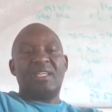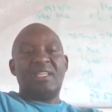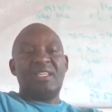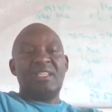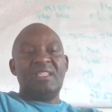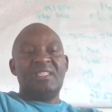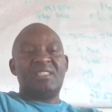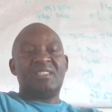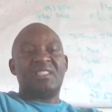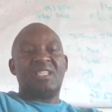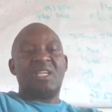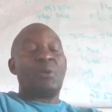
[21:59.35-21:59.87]

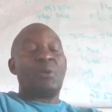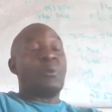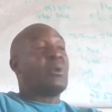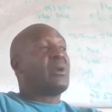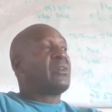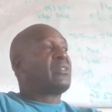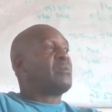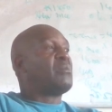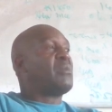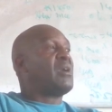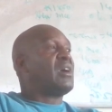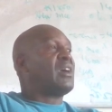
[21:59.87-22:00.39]
is a
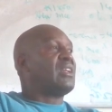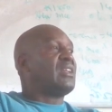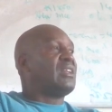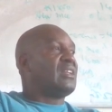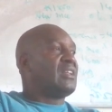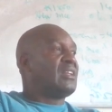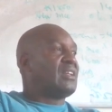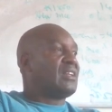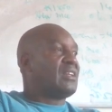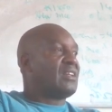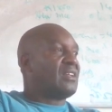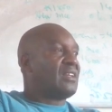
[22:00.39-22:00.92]
worth man.
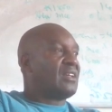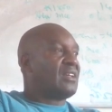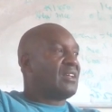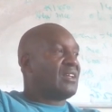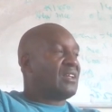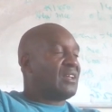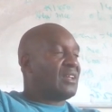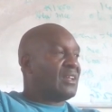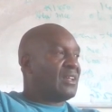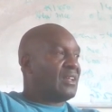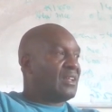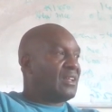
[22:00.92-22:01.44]

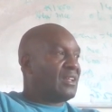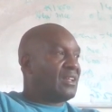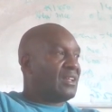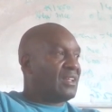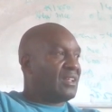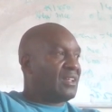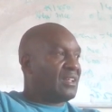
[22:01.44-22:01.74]
Eh?